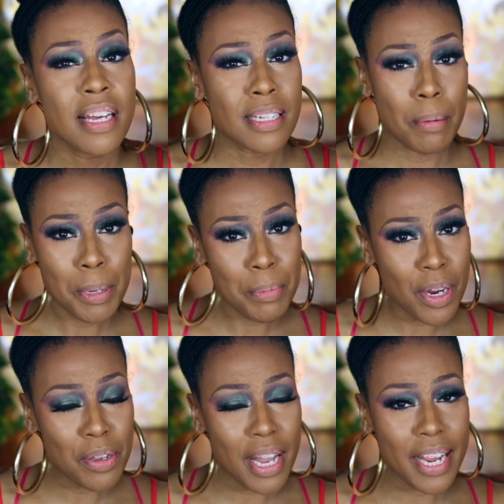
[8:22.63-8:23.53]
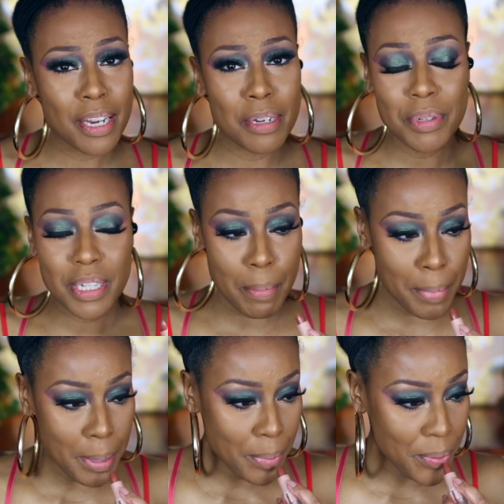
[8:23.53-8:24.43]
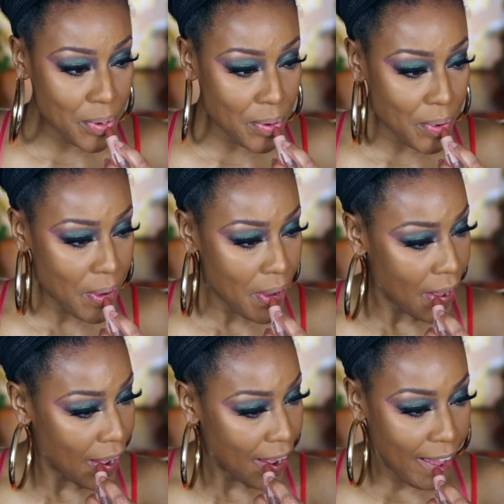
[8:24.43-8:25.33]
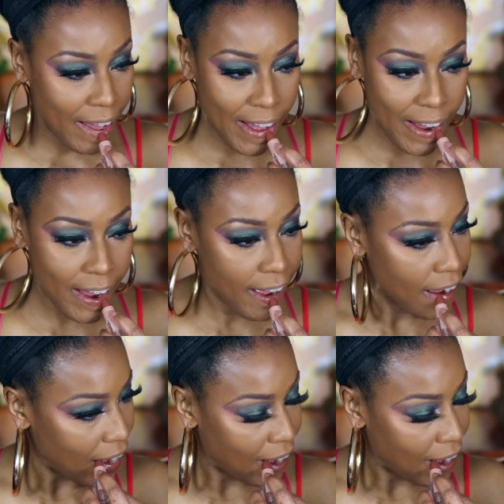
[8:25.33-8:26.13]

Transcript: Some people don't like them, some people do. Uh,